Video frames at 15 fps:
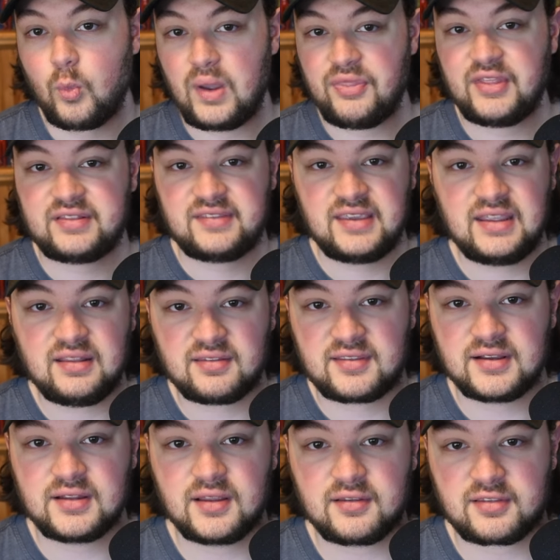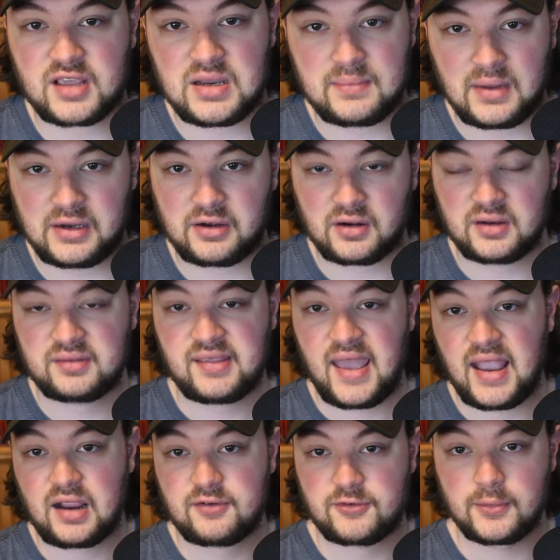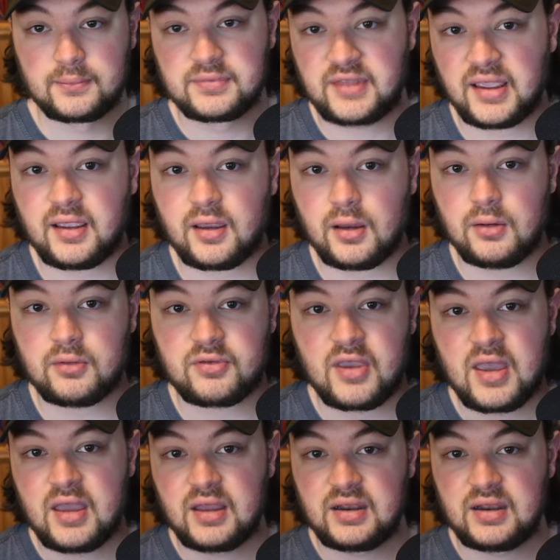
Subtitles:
When the teen Zillas come under attack from dingoes,